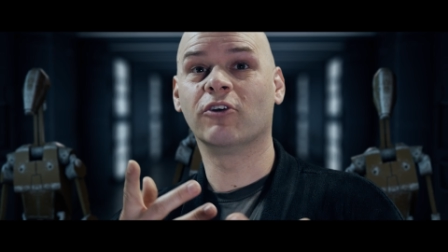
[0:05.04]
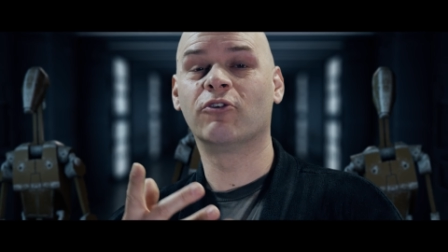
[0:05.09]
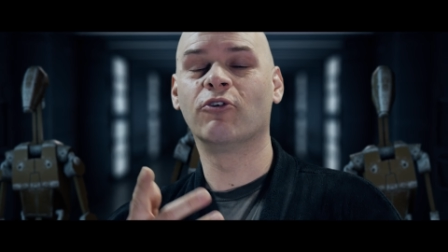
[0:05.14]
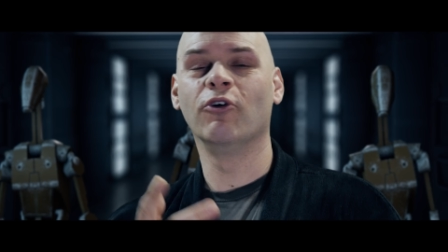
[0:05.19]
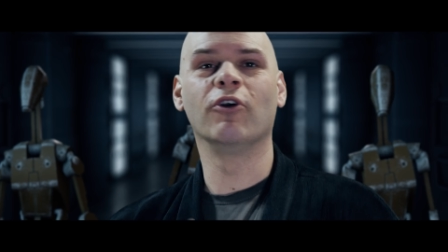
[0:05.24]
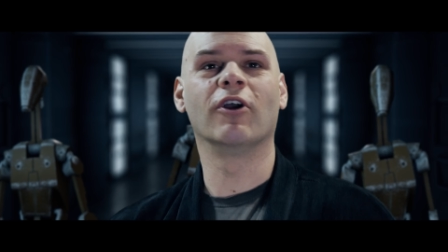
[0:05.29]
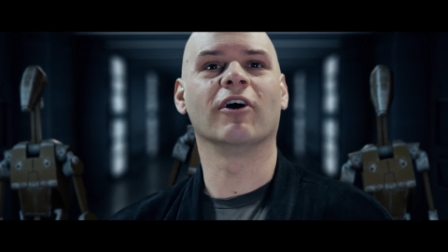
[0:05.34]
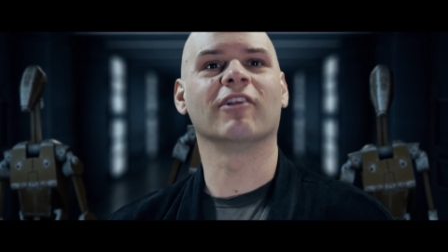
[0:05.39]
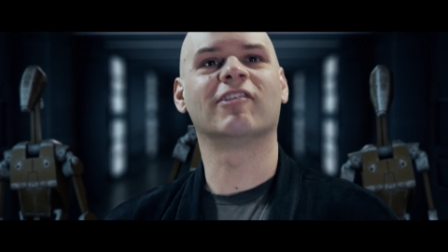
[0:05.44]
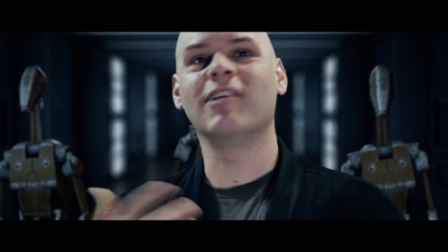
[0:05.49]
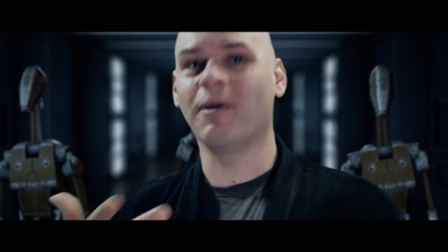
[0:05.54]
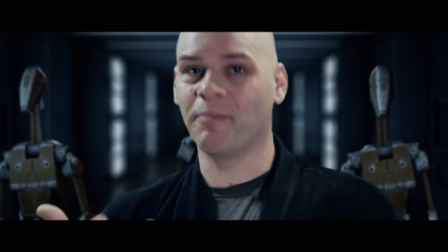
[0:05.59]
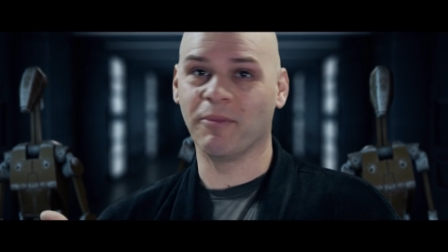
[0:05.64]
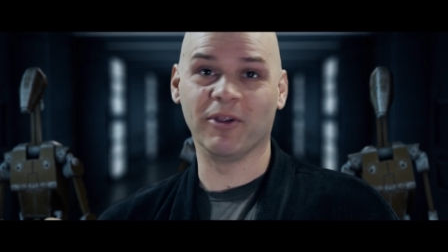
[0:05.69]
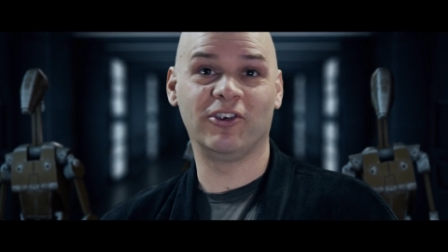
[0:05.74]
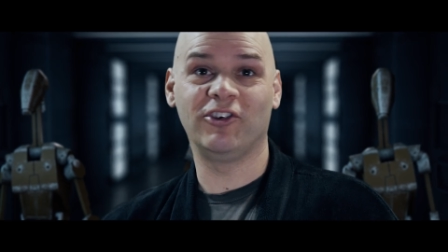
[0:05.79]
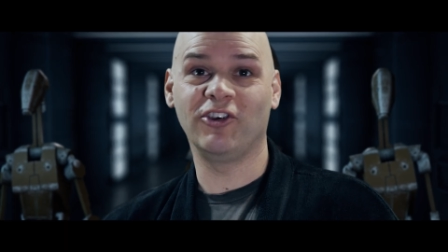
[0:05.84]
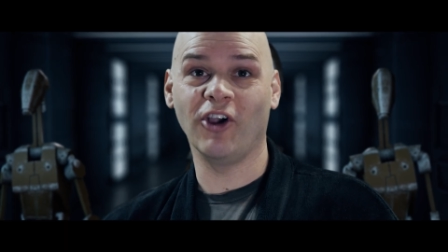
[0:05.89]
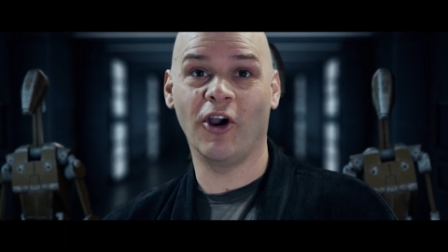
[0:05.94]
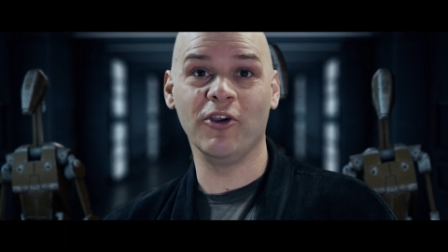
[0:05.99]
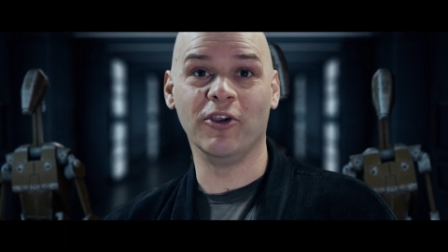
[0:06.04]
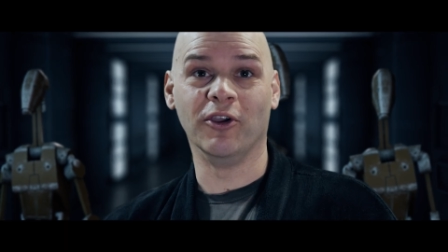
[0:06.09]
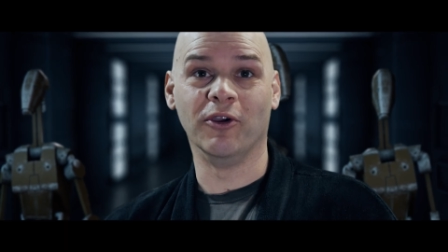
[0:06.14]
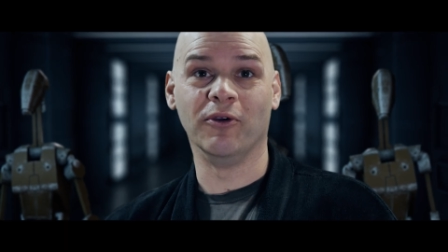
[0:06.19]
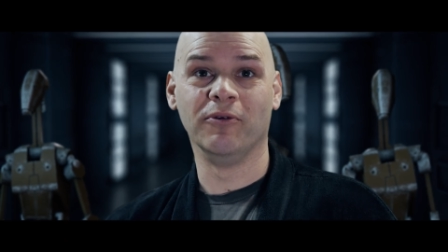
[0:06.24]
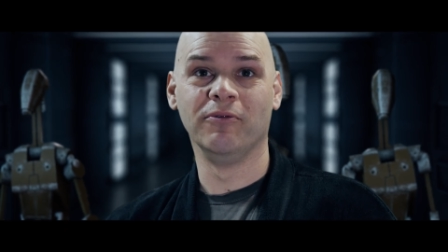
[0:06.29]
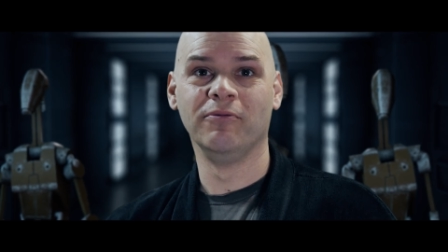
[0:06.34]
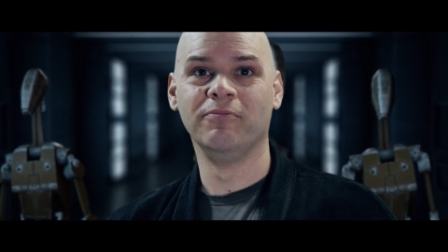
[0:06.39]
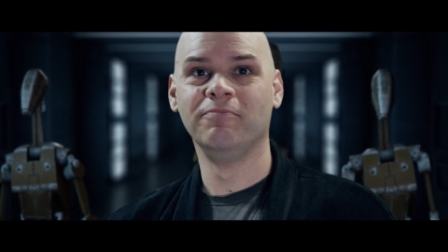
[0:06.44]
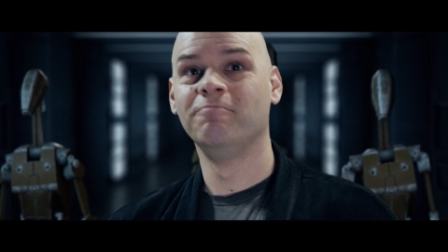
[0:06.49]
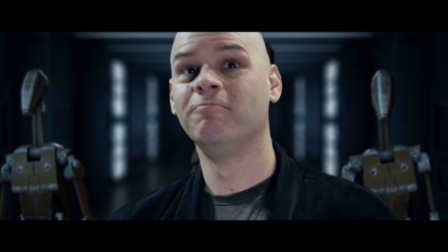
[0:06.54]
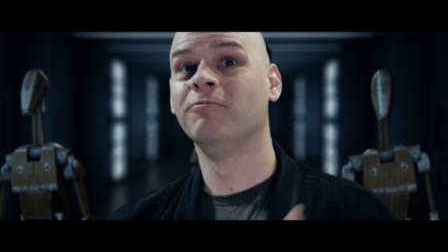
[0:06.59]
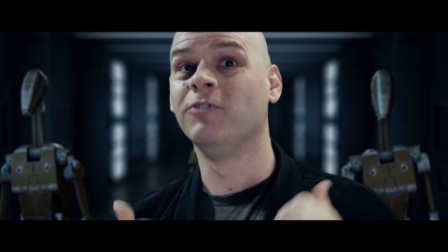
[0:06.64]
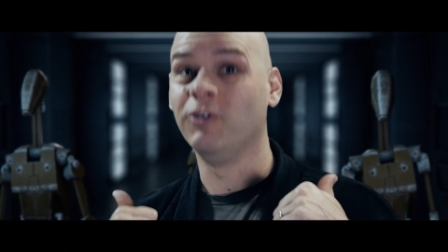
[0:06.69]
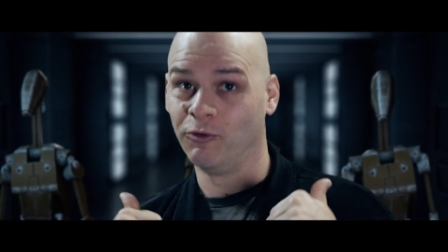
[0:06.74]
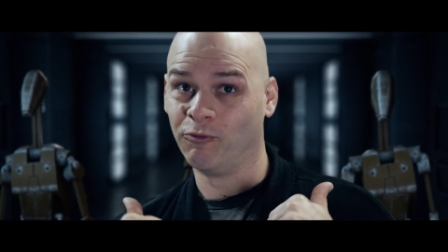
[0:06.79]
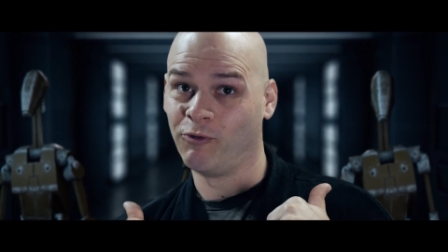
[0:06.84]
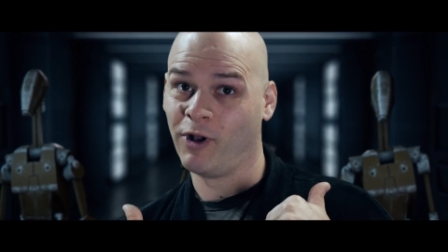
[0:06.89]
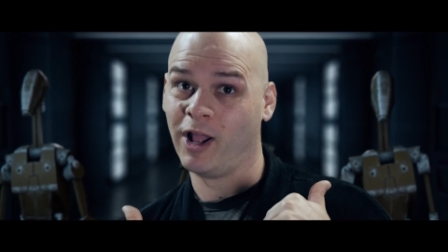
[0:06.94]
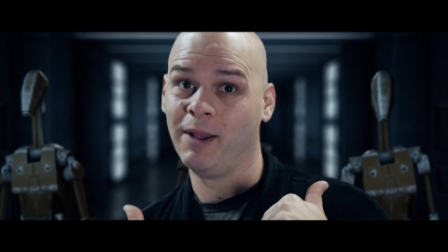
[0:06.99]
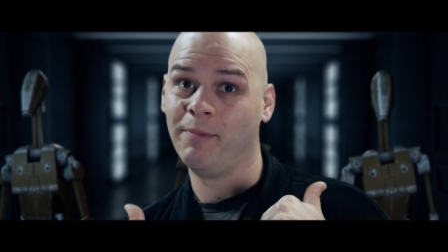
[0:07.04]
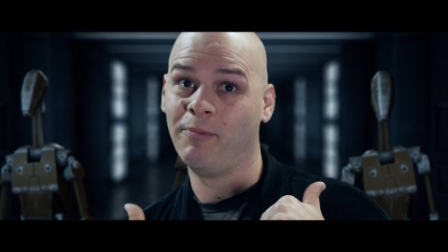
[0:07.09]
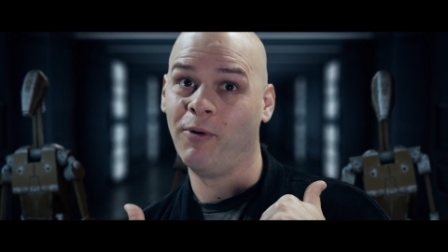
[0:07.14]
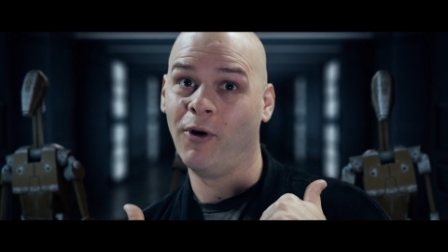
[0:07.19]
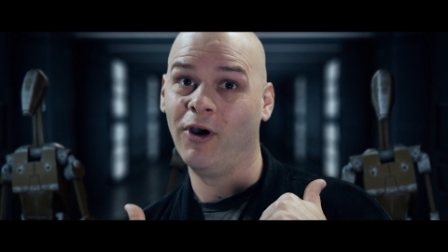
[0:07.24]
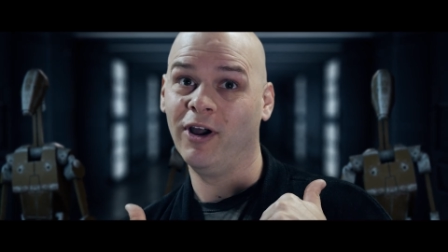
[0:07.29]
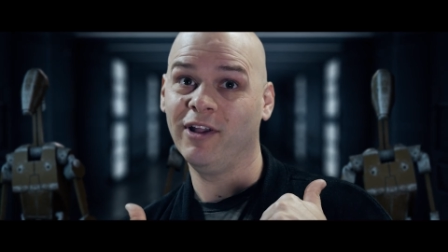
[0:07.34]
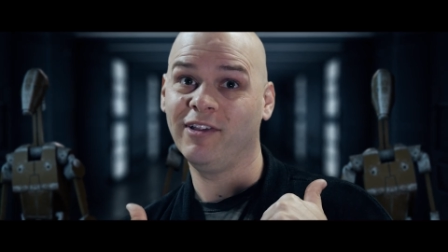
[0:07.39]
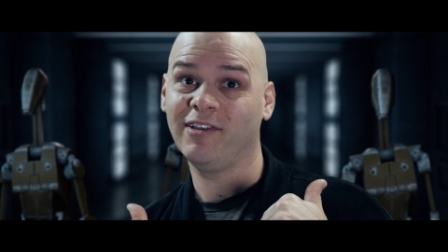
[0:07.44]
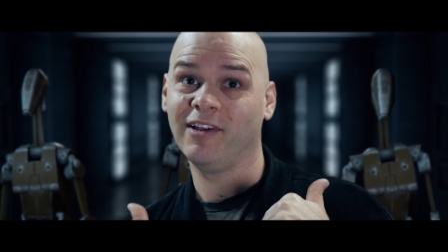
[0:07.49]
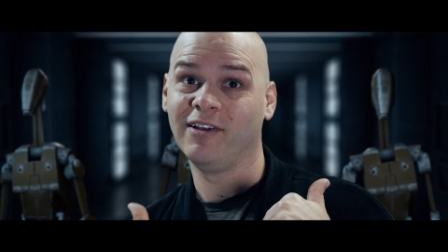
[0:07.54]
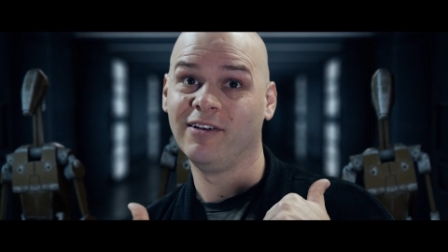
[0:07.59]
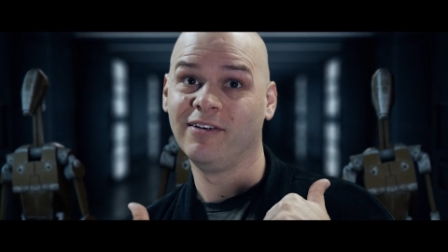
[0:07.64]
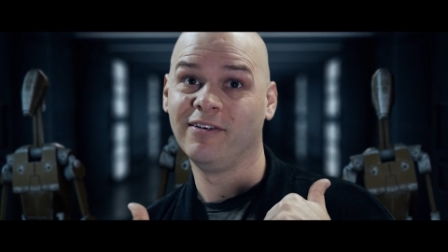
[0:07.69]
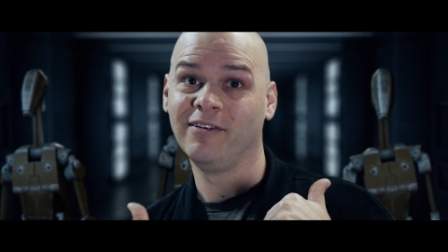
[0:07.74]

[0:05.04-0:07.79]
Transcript: the crew got something to show you. You ready, boys?